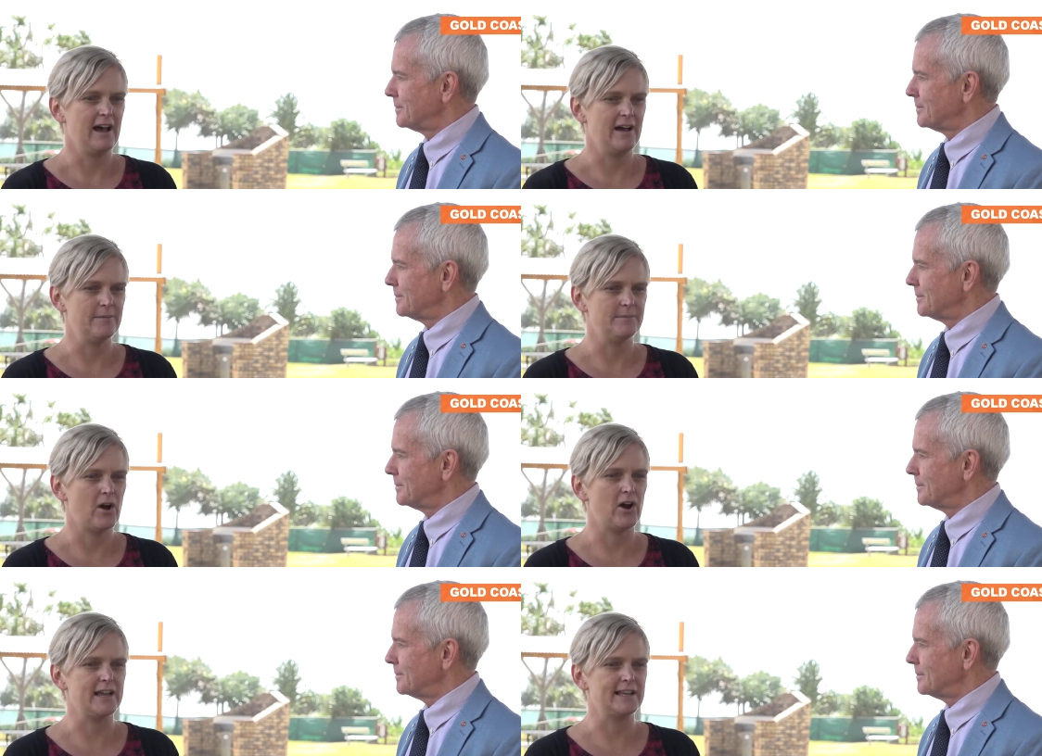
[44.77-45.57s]
Speaker 1: Um,
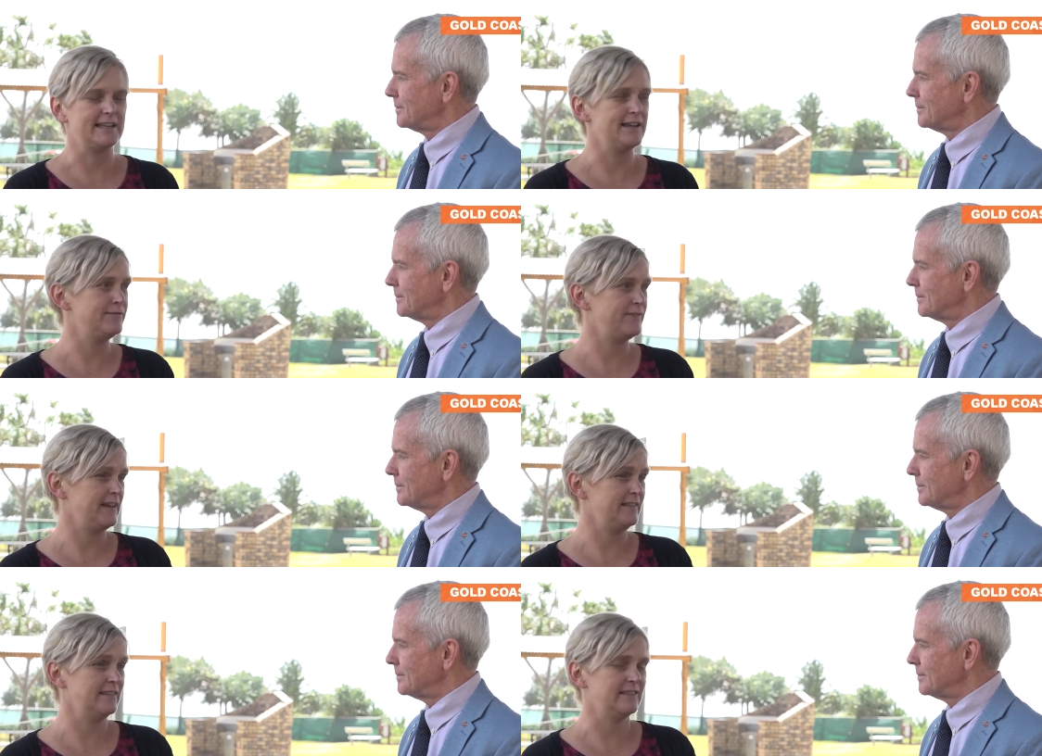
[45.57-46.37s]
I live
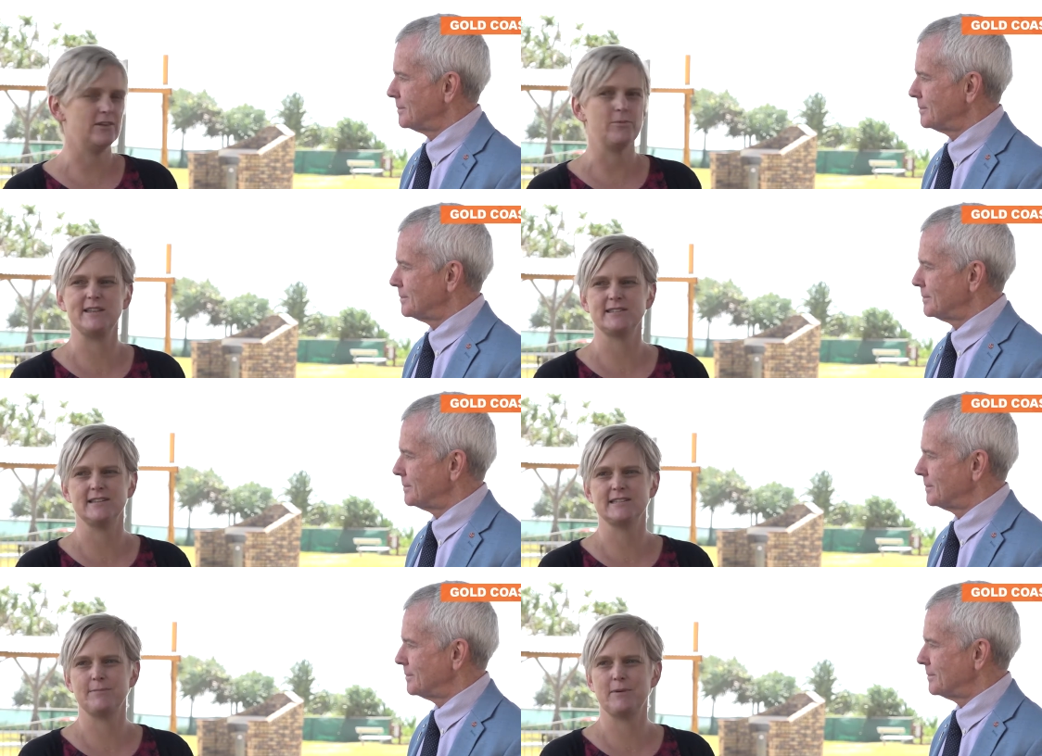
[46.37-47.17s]
in the
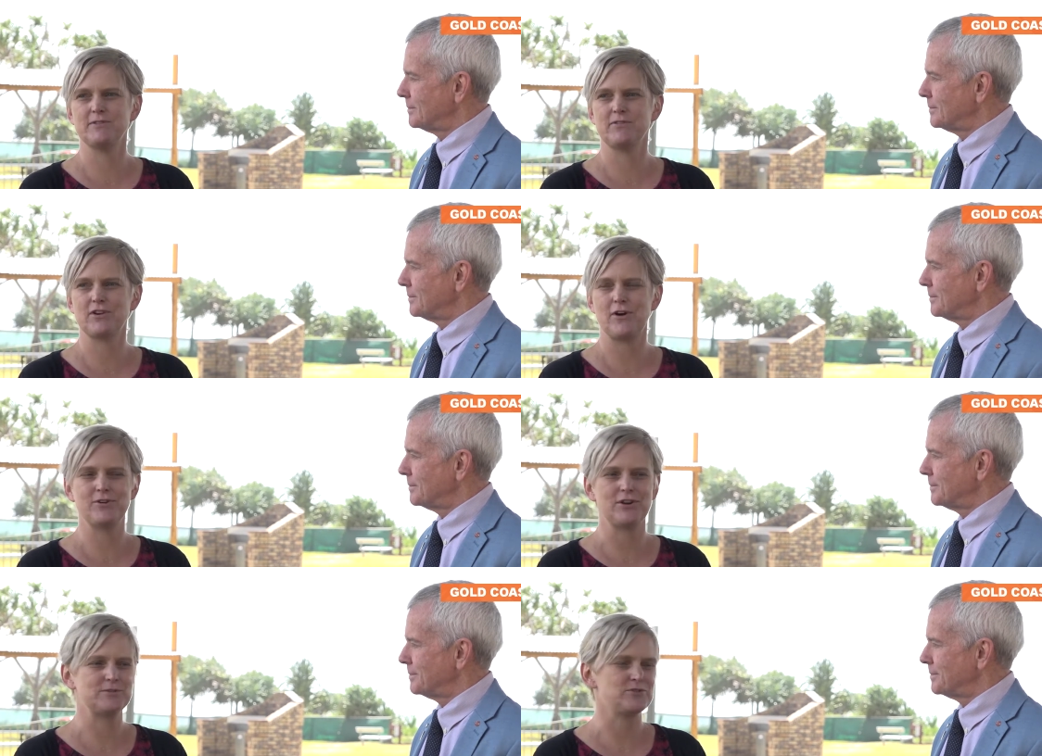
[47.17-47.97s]
western suburbs of the
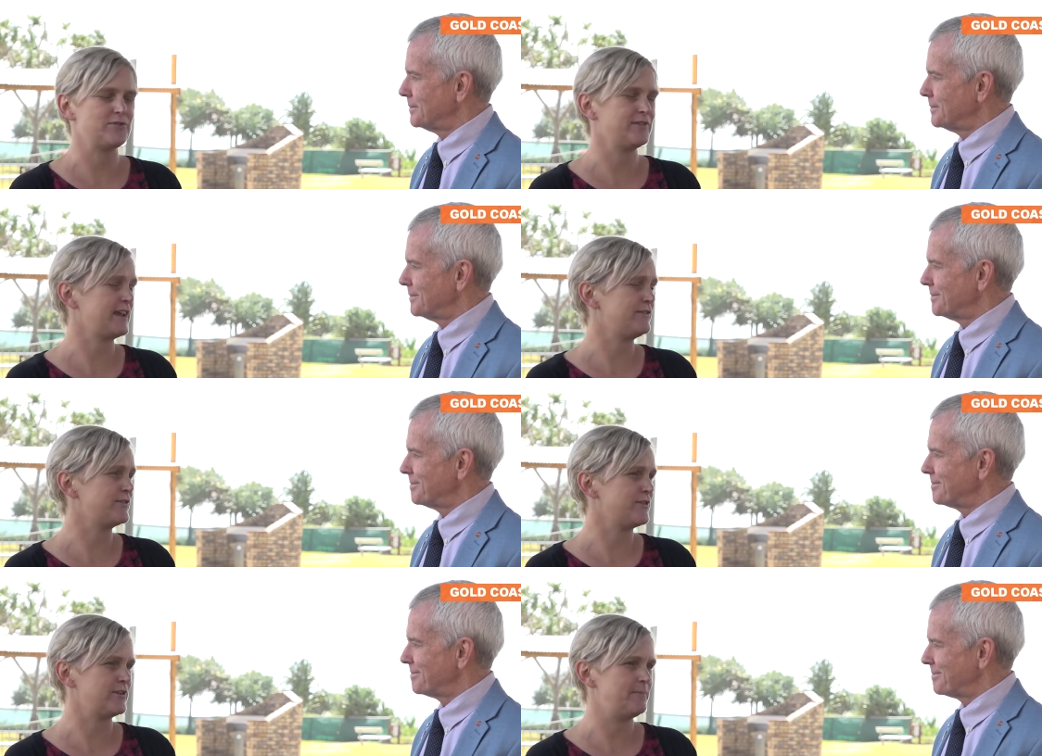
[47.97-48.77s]
Gold Coast, which often get
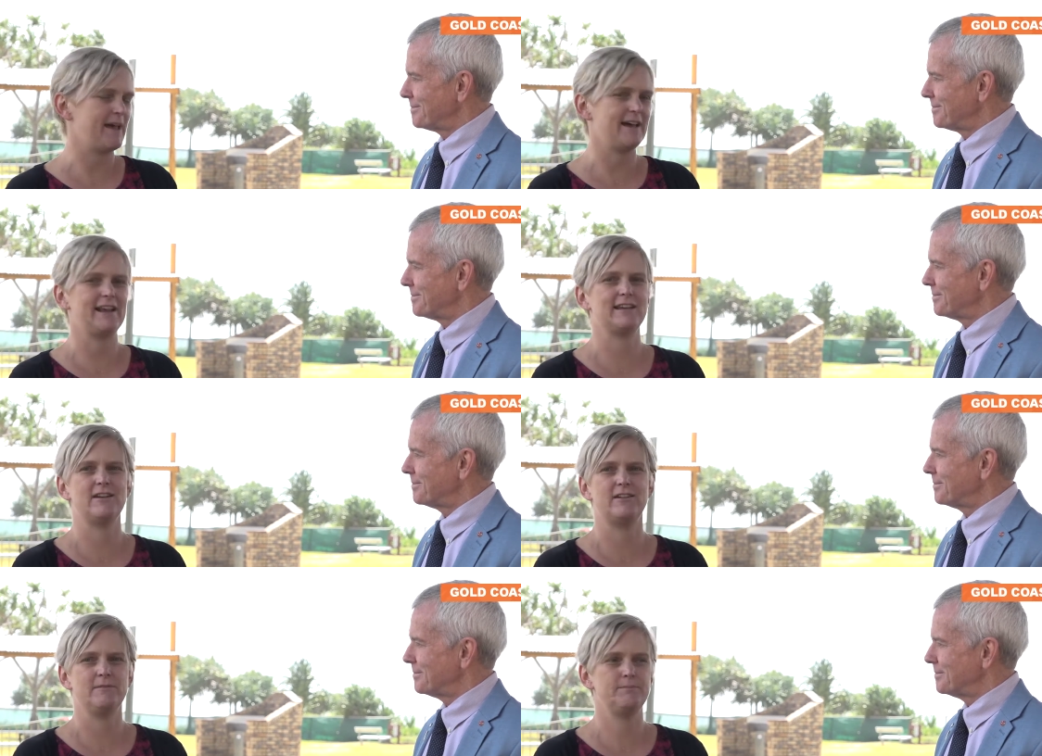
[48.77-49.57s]
forgotten about, out in
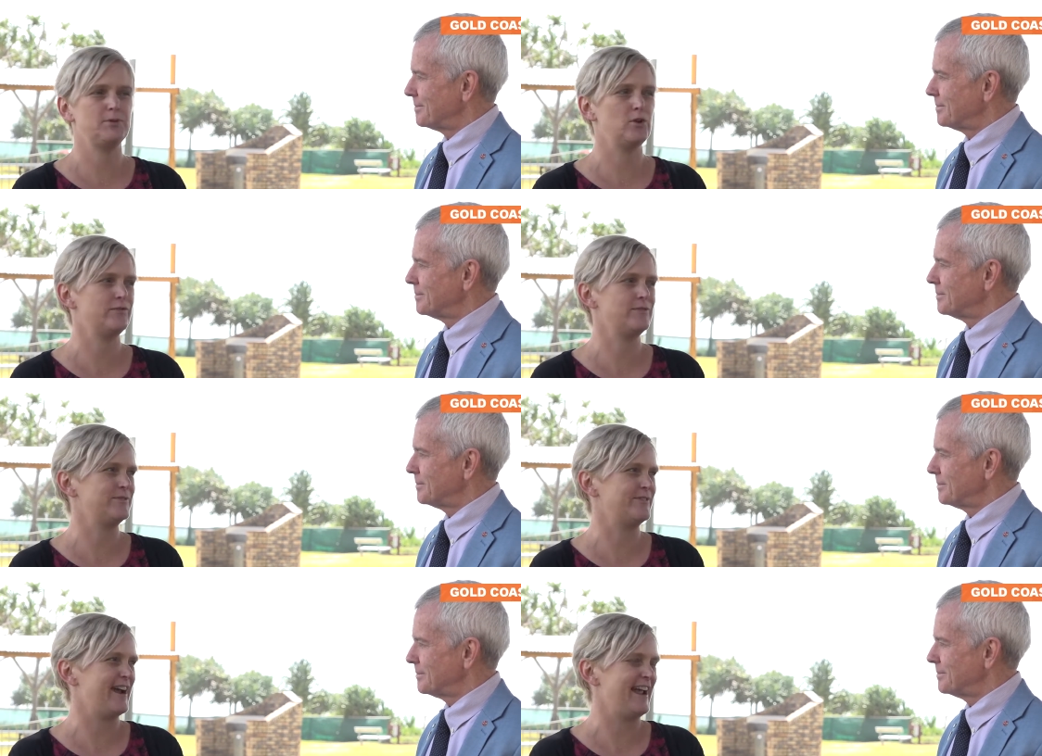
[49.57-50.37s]
a beautiful
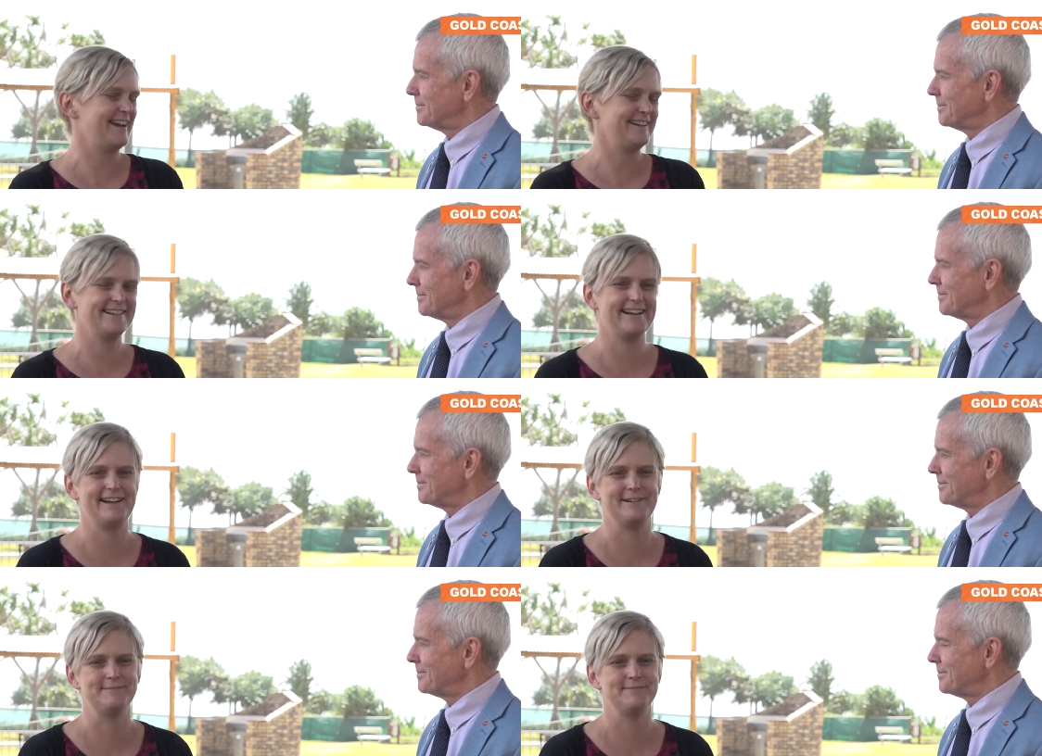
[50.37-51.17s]
Nerang.
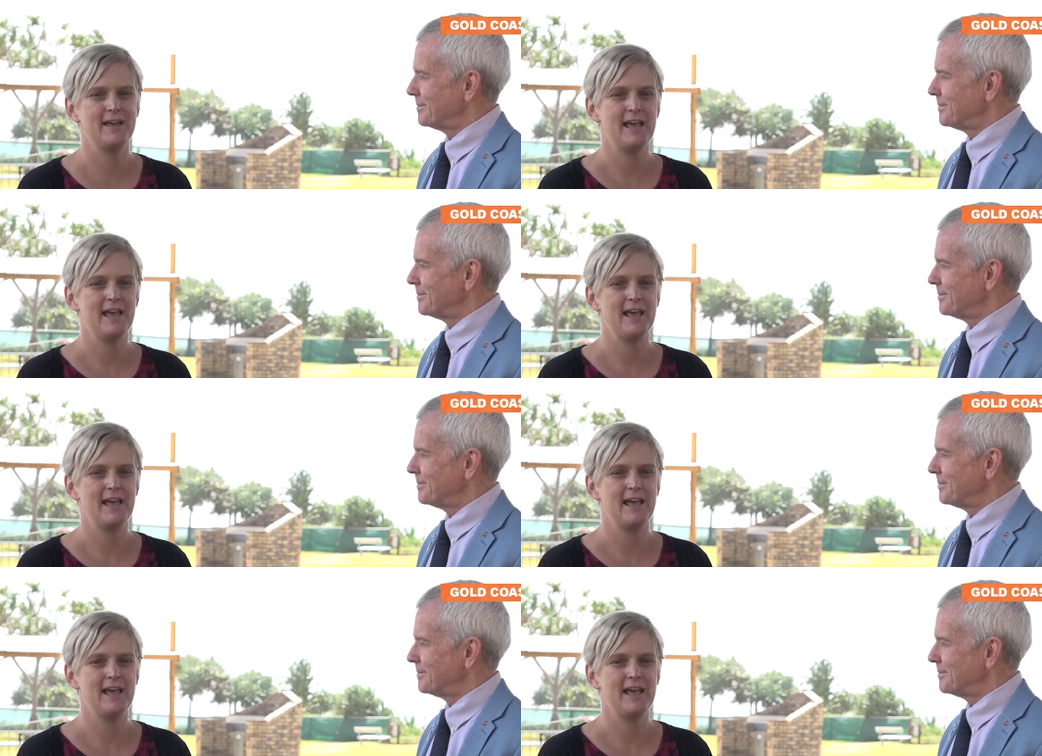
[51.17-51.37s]
Um,